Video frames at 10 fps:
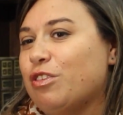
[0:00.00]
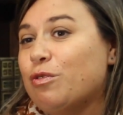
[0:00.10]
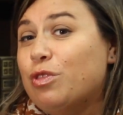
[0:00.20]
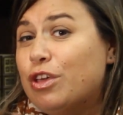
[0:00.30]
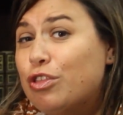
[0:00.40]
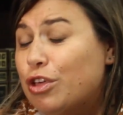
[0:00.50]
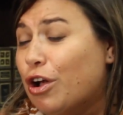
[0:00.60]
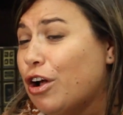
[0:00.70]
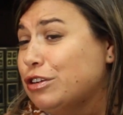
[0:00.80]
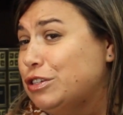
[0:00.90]
So this
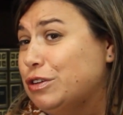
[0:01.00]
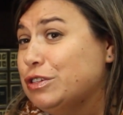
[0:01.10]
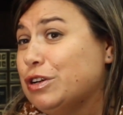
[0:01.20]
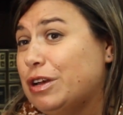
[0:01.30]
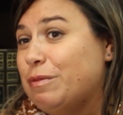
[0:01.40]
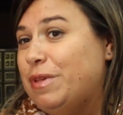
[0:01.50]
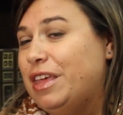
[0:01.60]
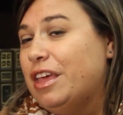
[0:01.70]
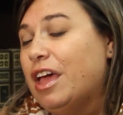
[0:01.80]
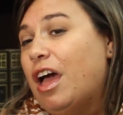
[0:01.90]
year, our students are going to
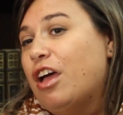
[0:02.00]
be